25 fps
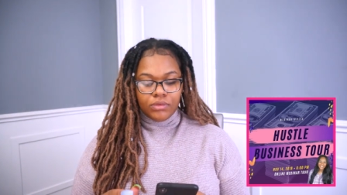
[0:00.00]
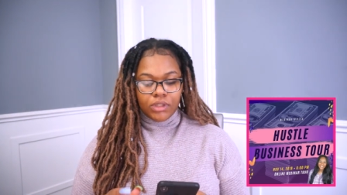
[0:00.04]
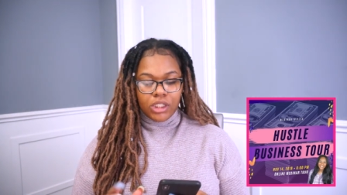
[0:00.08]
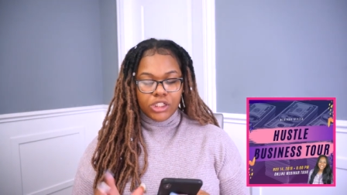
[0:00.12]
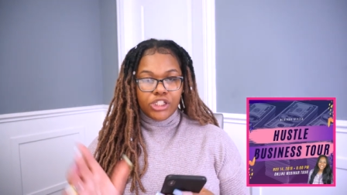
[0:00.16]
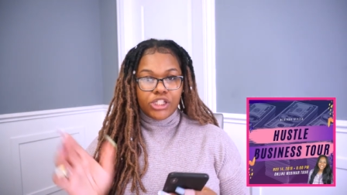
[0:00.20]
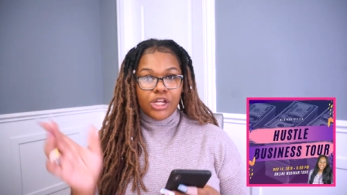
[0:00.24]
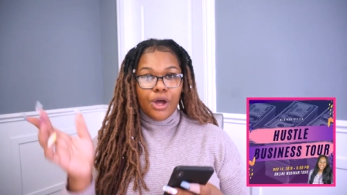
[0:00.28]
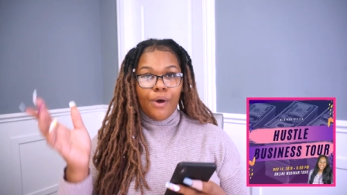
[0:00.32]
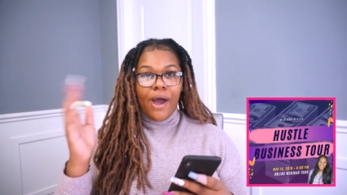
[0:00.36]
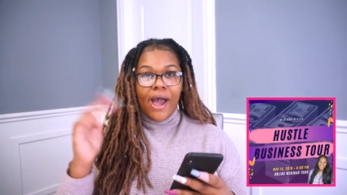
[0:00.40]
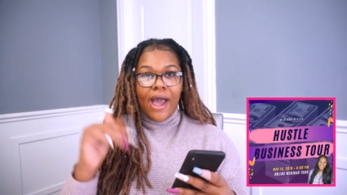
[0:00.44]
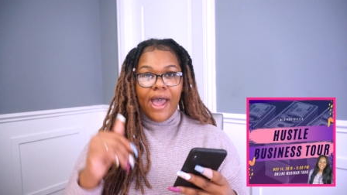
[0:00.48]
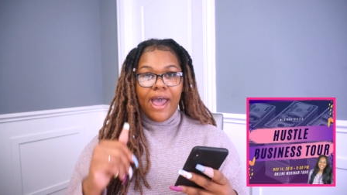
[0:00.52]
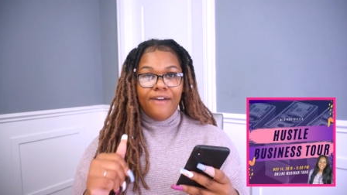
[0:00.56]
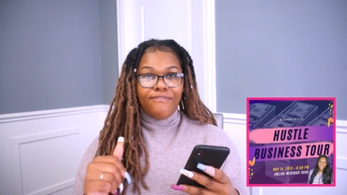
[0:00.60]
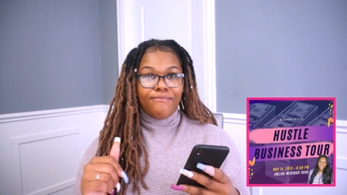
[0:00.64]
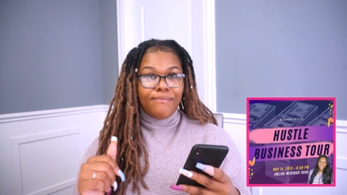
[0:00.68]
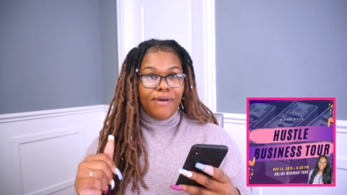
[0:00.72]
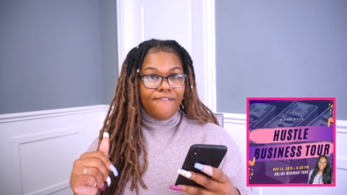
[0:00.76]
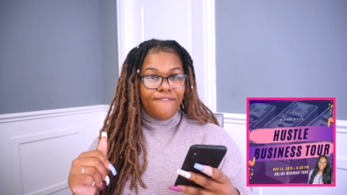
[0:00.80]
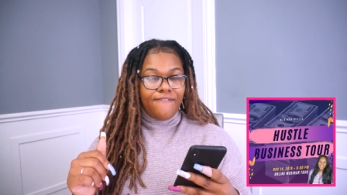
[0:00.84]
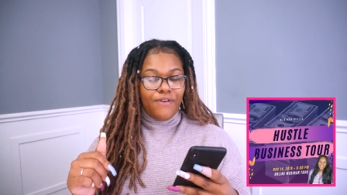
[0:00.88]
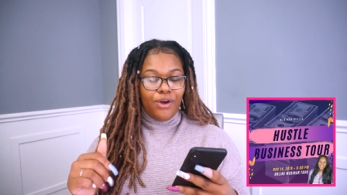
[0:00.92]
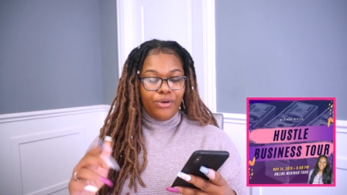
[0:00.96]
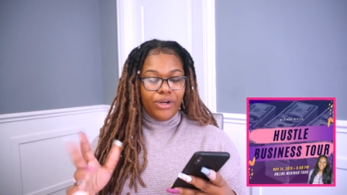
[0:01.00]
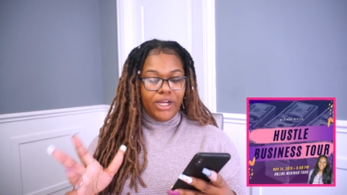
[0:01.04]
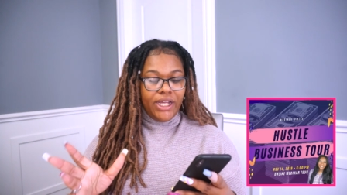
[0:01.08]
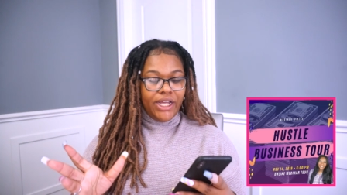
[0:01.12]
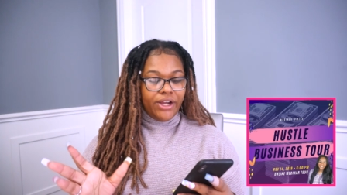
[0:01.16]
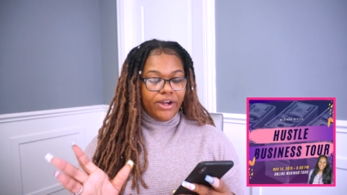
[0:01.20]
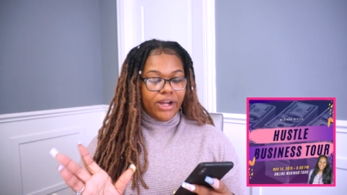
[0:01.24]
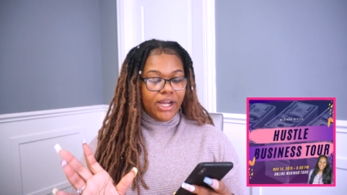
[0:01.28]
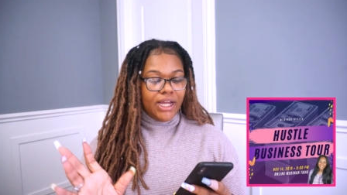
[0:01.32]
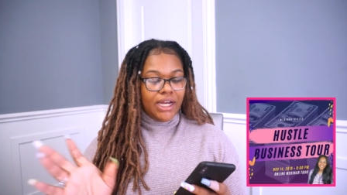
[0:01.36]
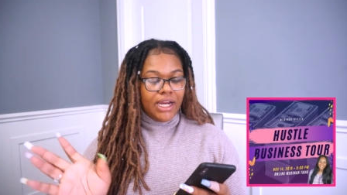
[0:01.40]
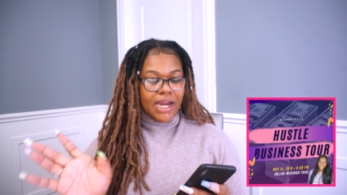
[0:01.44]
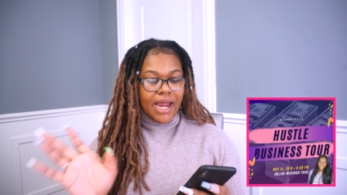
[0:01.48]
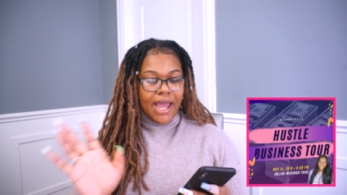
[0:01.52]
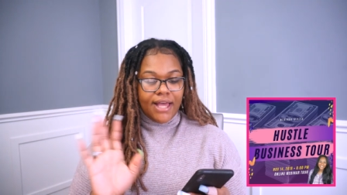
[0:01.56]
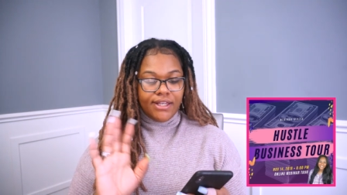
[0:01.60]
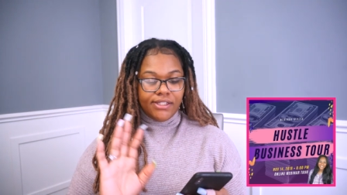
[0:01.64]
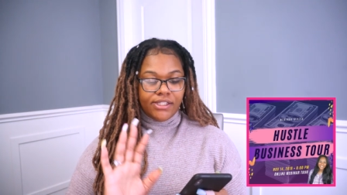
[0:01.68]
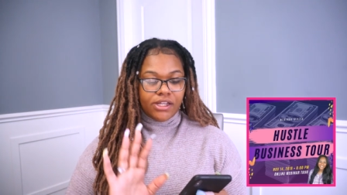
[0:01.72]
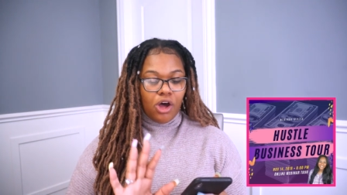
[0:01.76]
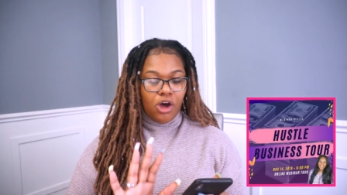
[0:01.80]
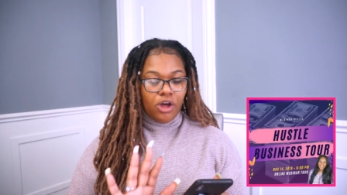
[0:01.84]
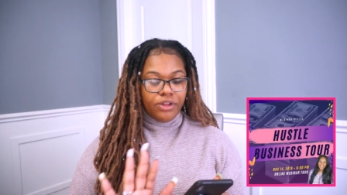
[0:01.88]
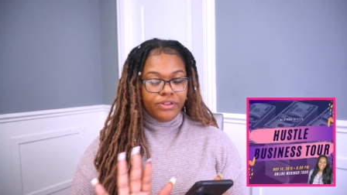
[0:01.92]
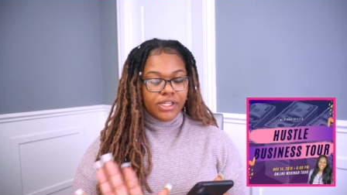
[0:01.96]
So I have my phone here and it
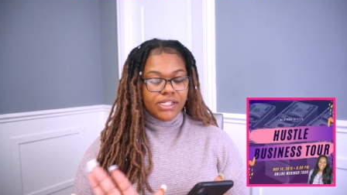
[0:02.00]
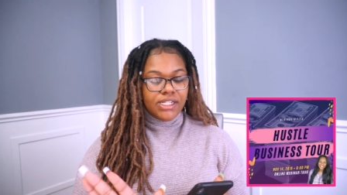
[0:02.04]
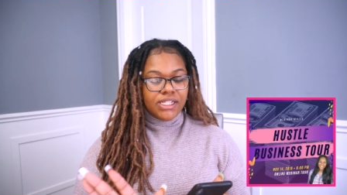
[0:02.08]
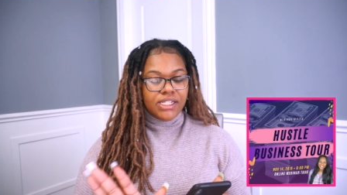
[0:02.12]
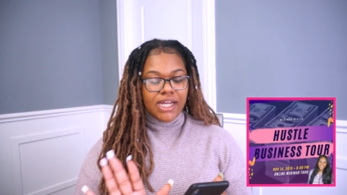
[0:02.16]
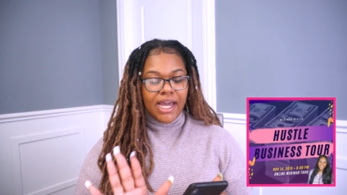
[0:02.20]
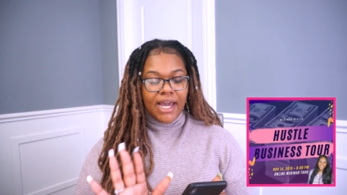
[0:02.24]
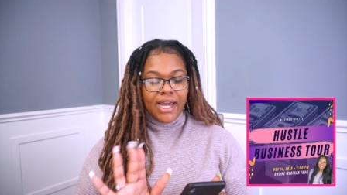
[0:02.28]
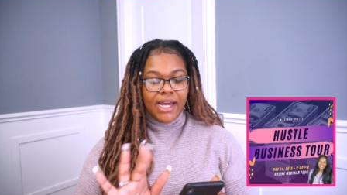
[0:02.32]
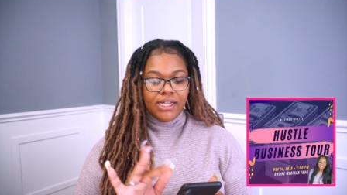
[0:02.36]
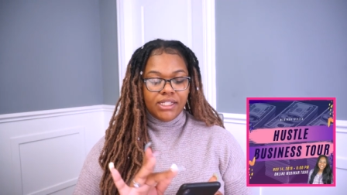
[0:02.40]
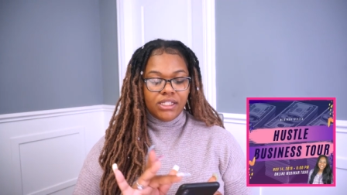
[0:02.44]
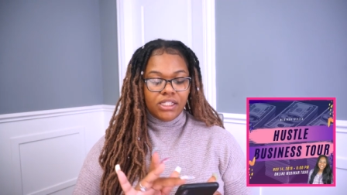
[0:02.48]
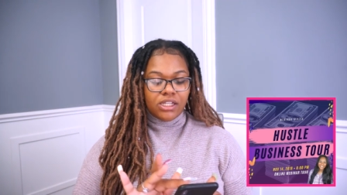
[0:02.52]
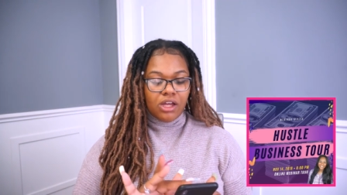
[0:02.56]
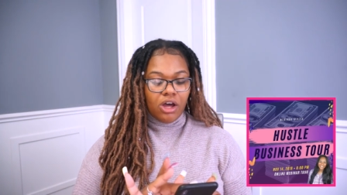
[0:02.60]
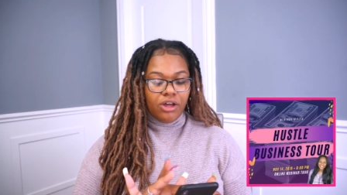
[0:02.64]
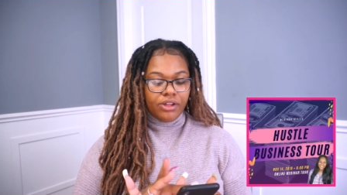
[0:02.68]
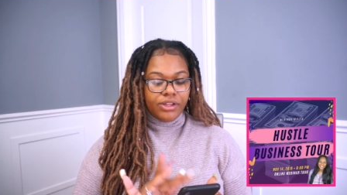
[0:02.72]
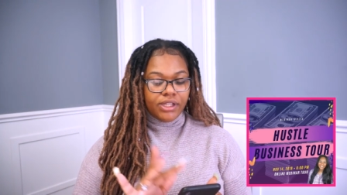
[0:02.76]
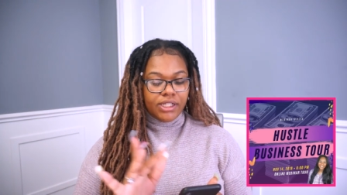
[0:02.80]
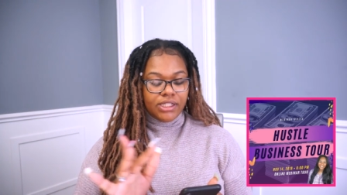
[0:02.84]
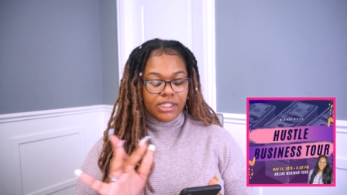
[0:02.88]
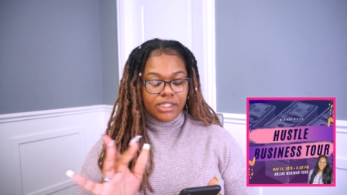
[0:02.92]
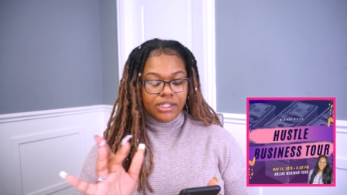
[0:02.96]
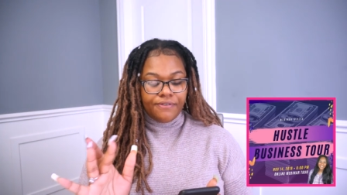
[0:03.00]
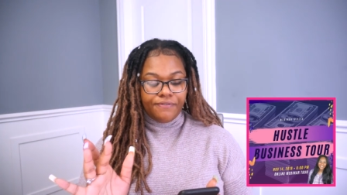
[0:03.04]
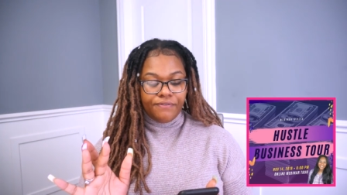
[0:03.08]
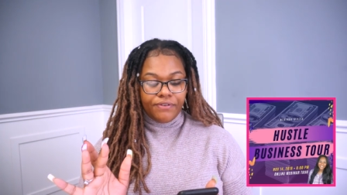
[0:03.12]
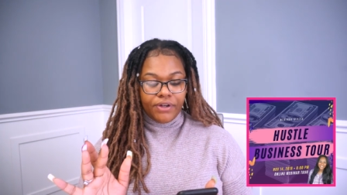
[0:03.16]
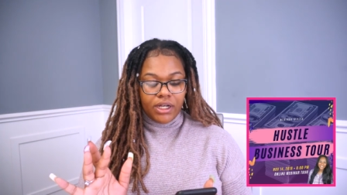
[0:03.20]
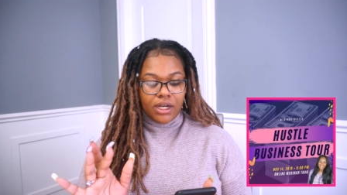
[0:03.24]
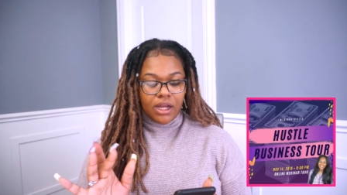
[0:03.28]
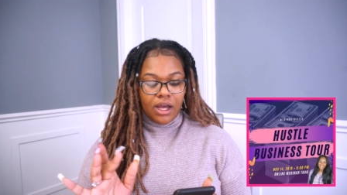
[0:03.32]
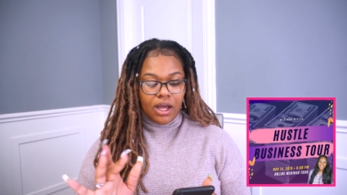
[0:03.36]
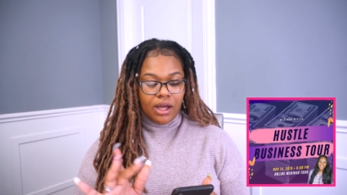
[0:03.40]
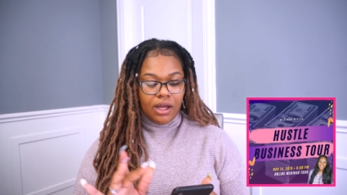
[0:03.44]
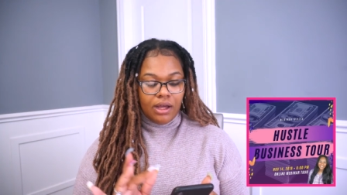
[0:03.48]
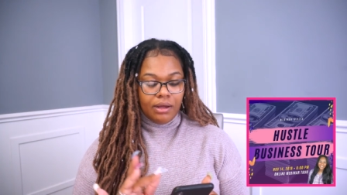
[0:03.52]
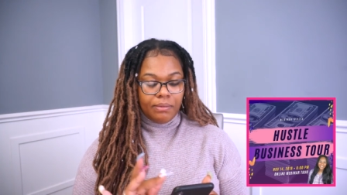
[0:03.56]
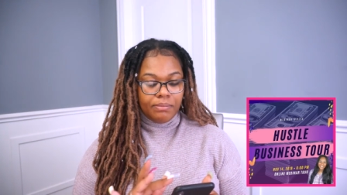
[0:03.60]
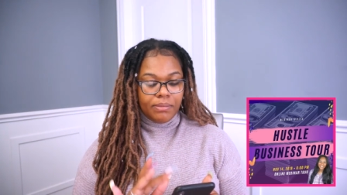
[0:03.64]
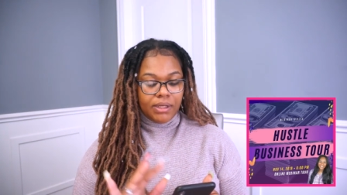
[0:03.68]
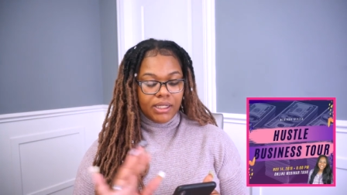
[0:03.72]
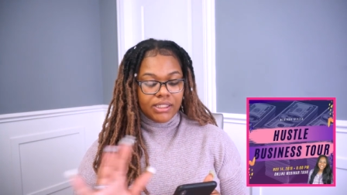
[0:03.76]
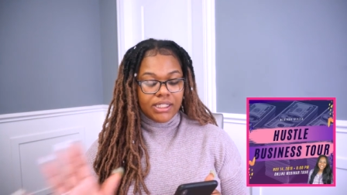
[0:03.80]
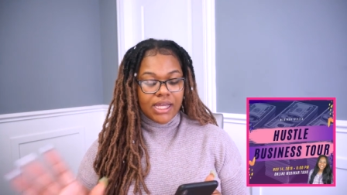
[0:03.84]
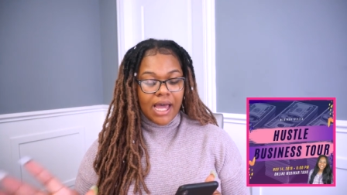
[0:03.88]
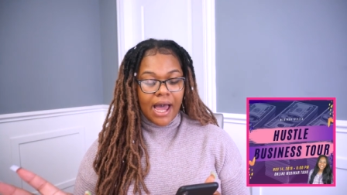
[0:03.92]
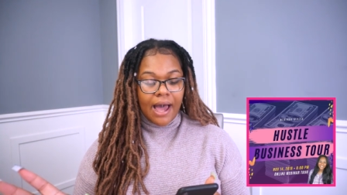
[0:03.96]
has all the dates, all the different
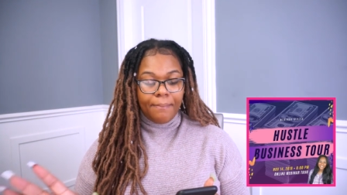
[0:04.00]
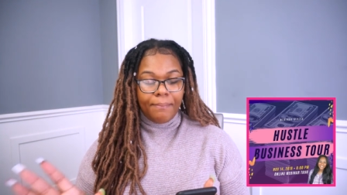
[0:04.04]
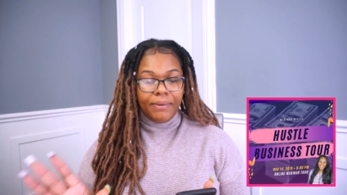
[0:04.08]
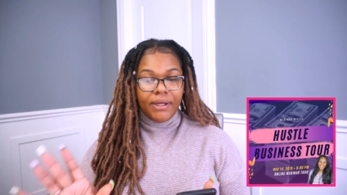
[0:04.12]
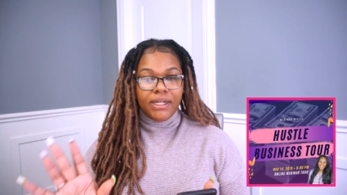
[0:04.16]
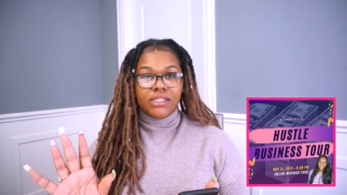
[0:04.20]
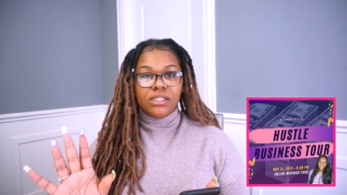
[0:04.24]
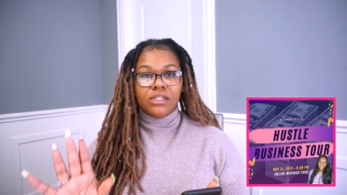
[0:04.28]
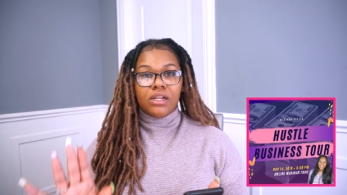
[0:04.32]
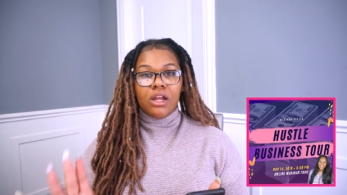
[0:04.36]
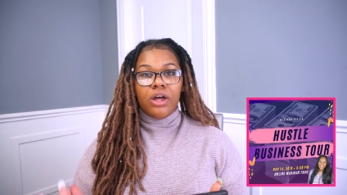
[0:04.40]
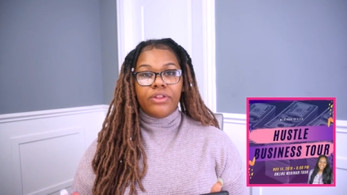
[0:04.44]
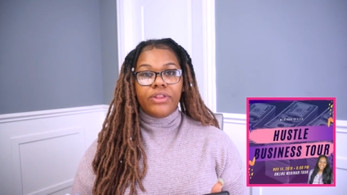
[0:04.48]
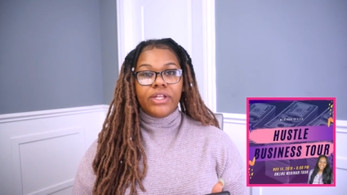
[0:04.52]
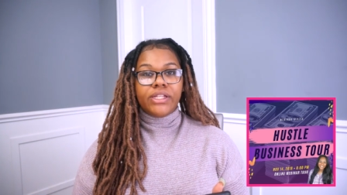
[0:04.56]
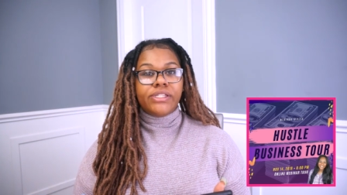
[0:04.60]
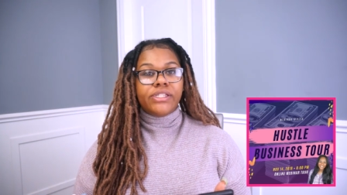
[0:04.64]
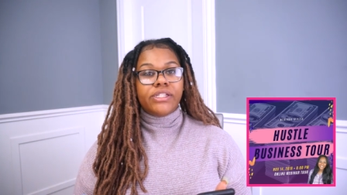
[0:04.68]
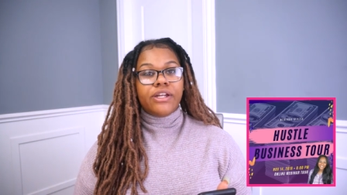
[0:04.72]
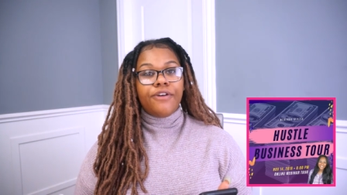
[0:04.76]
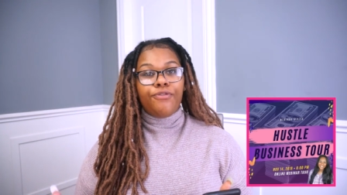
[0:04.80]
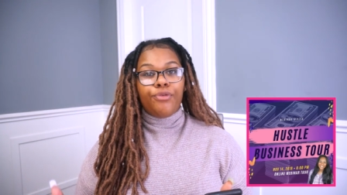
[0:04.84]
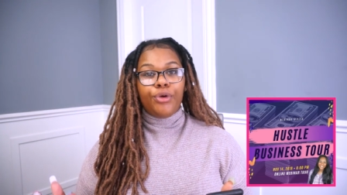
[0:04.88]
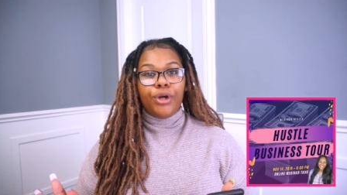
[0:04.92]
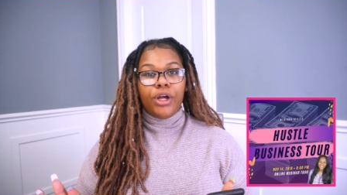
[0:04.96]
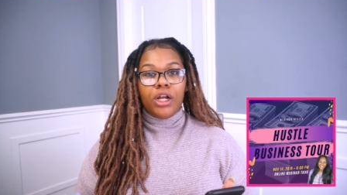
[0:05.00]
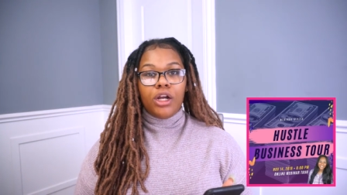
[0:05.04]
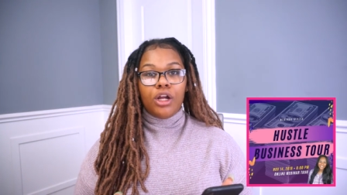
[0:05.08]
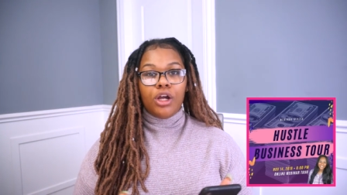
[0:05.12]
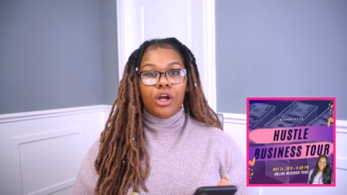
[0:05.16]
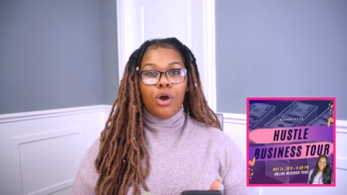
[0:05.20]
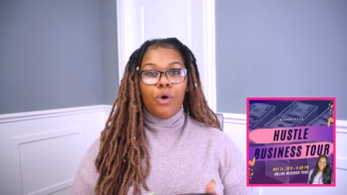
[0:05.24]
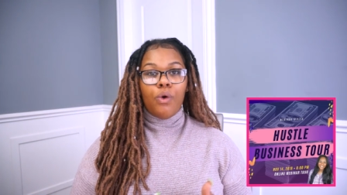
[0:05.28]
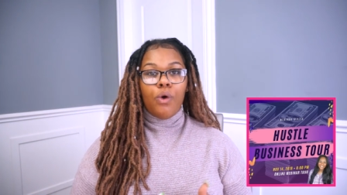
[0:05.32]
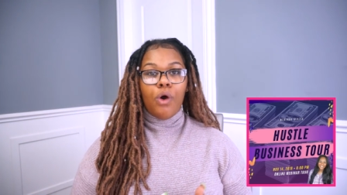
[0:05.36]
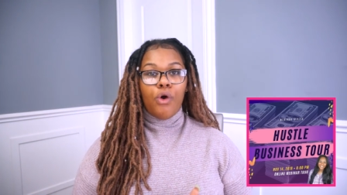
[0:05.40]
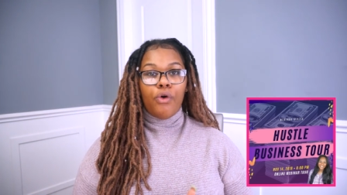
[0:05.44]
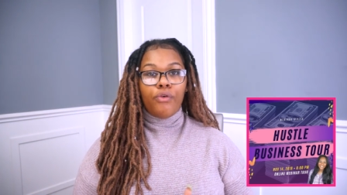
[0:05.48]
um, topics and all that stuff we're gonna go